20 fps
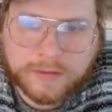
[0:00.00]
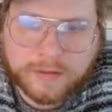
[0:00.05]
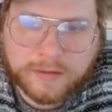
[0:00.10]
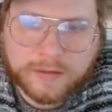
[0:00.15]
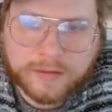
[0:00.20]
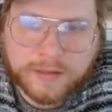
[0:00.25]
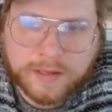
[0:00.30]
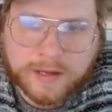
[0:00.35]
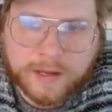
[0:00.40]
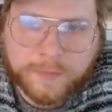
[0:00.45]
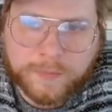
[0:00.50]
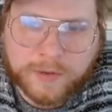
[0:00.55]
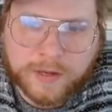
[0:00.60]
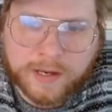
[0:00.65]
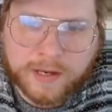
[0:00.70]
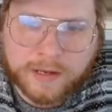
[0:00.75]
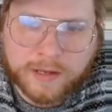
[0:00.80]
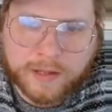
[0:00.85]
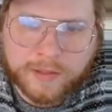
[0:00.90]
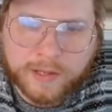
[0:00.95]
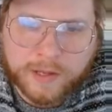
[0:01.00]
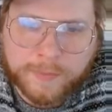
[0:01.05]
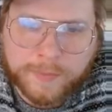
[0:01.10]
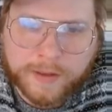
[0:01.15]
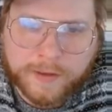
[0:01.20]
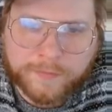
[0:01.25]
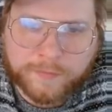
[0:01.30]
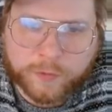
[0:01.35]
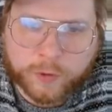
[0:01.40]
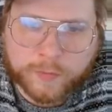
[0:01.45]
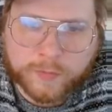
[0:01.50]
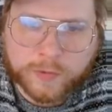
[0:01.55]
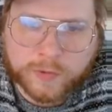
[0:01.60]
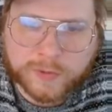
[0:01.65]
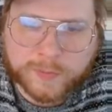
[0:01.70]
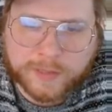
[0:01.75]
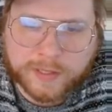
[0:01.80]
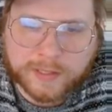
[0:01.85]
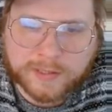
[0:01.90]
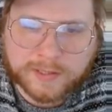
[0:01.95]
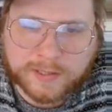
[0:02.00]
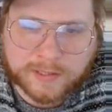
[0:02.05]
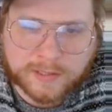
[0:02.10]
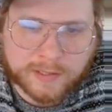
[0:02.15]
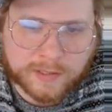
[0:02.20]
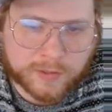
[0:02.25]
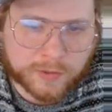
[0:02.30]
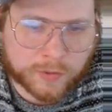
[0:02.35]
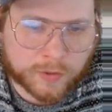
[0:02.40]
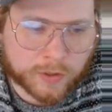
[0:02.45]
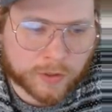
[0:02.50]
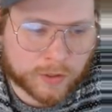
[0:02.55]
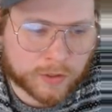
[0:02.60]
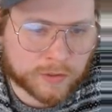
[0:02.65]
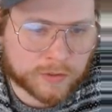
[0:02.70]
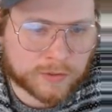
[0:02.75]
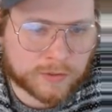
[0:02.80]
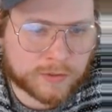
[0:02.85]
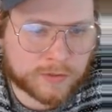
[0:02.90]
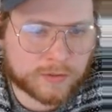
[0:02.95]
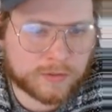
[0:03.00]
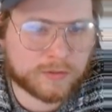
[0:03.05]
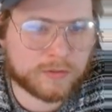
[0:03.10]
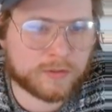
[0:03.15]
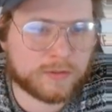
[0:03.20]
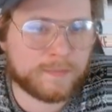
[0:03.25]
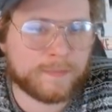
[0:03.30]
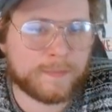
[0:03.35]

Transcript: I think I'll play, I think I'll play a Four Moons be at 62 cards.